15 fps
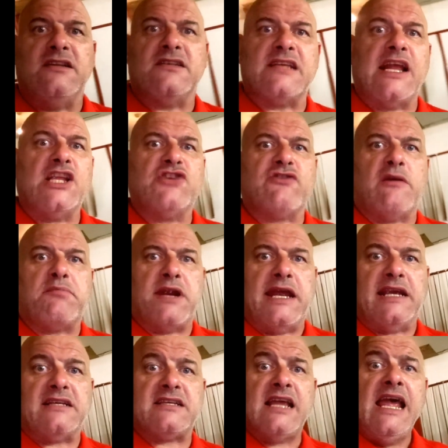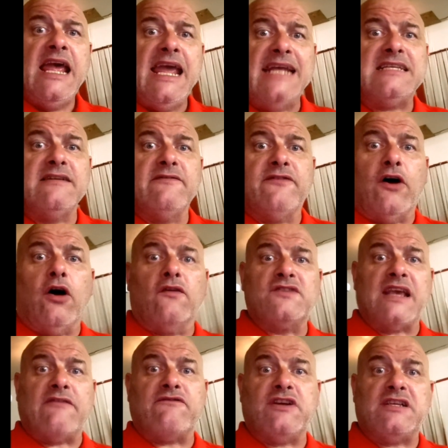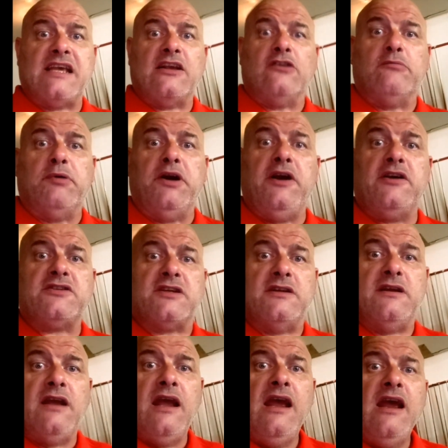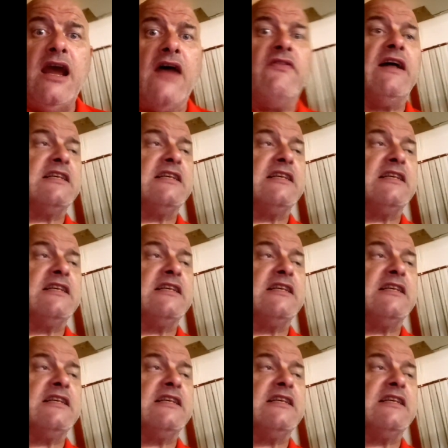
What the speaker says: and the century breaks. It involves every single person. And